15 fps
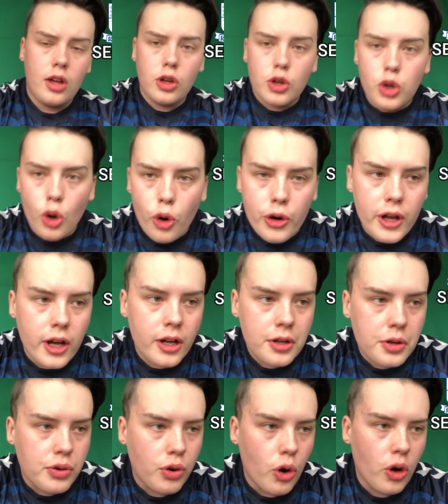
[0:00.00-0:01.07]
Corner.
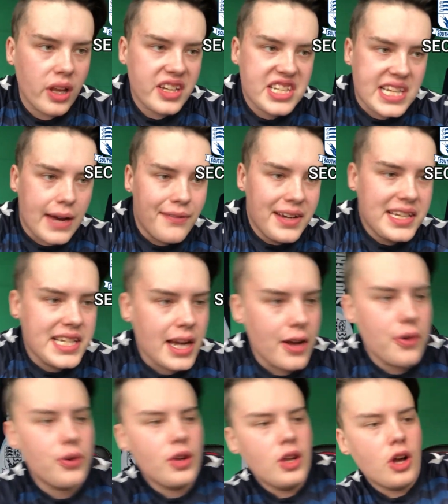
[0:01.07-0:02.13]
Crawley.
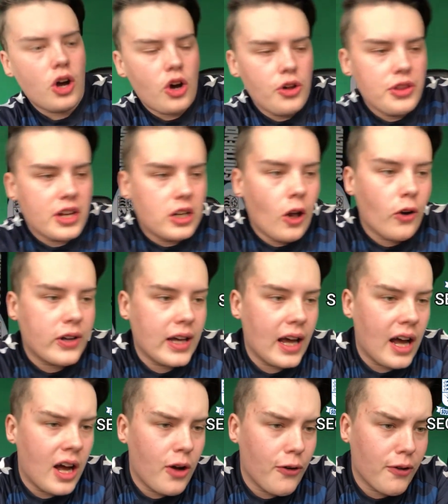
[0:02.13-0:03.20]
72 on the clock here.
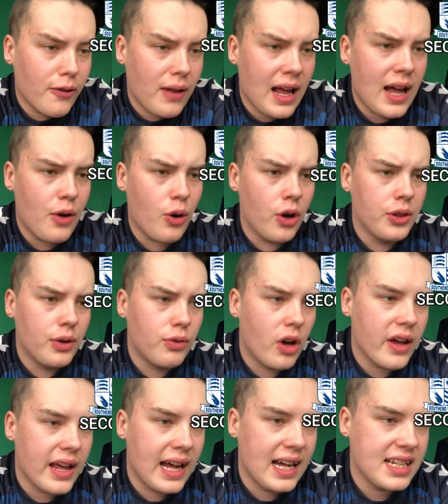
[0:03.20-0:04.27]
Oh, out on the
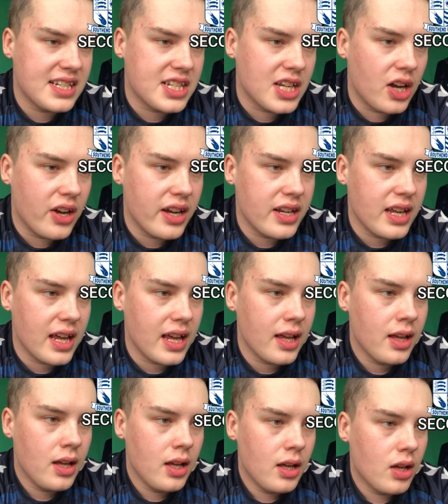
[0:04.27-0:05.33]
right-hand side
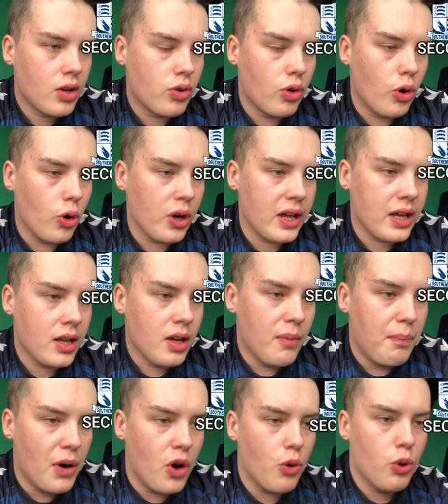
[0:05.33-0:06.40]
here. Crawley,
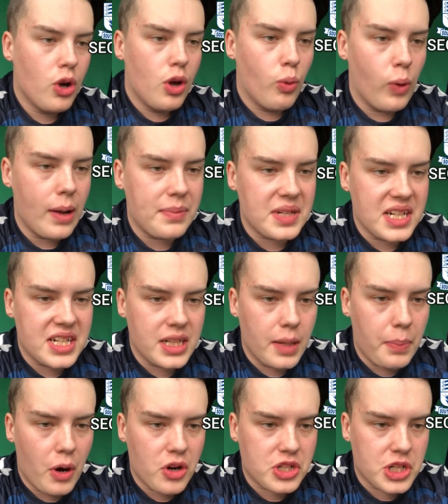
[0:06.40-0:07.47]
ball, whipped into the
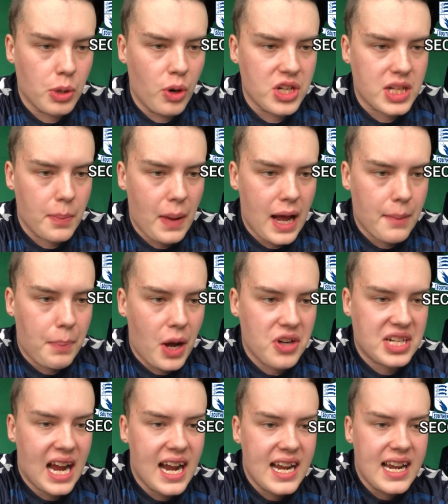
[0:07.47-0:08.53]
box, towards the back
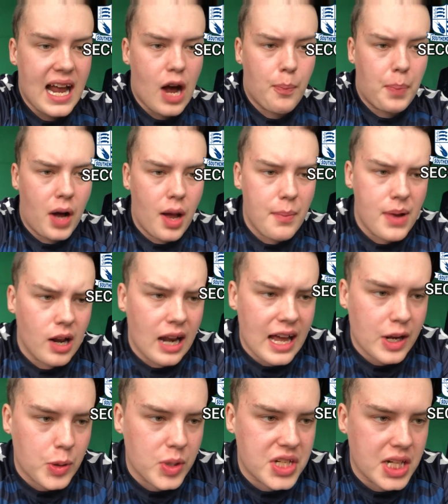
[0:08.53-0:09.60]
post, headed out by
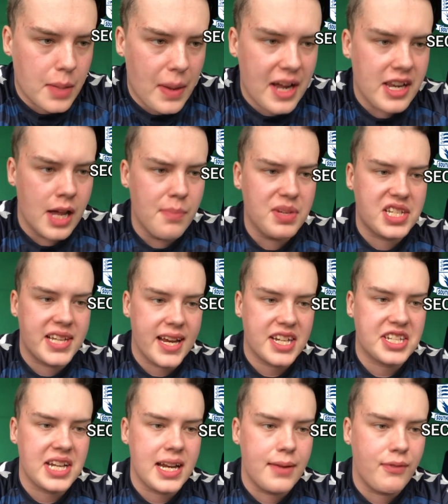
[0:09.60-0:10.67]
Milakwa to the back. Number
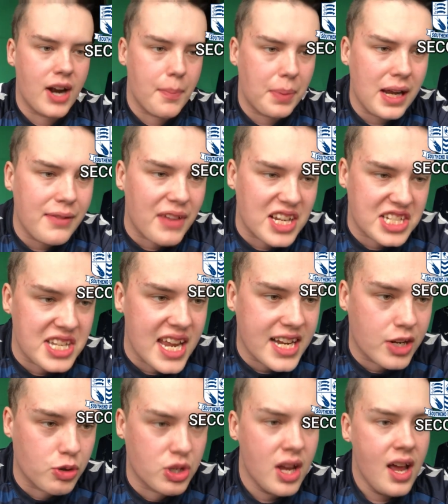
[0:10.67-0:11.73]
16 in red, I believe that's
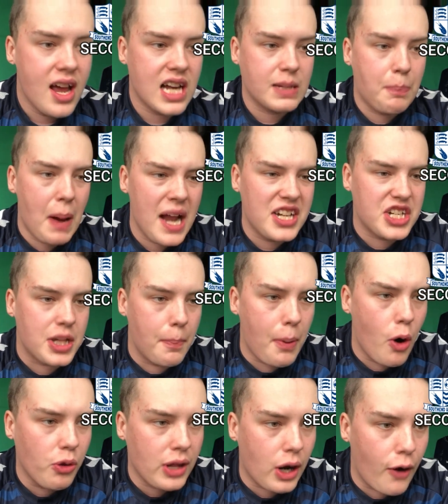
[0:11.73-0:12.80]
Nichols, has pinched the
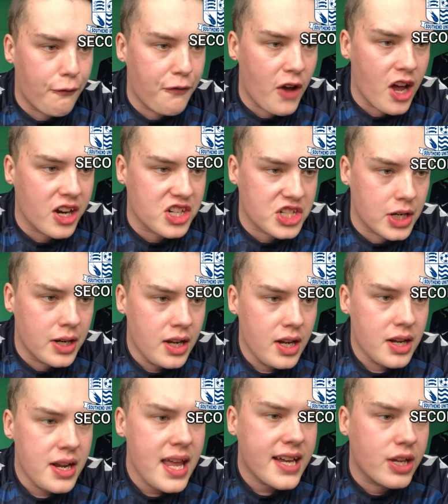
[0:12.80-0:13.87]
ball there off Ferguson.
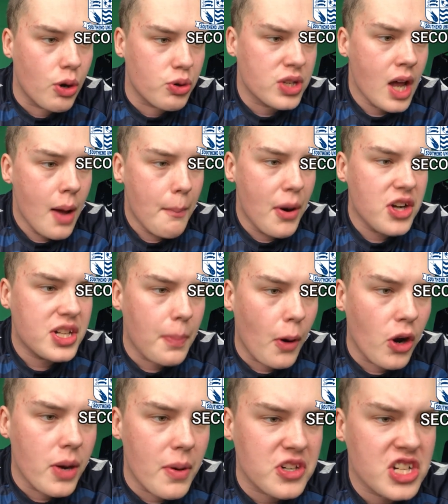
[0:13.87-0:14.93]
Nichols puts the
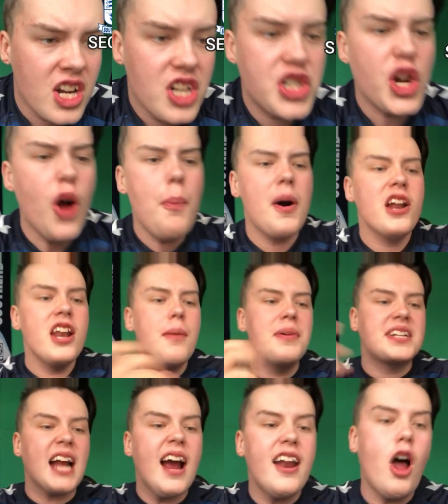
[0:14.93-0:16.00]
ball in the box, shot by number 10,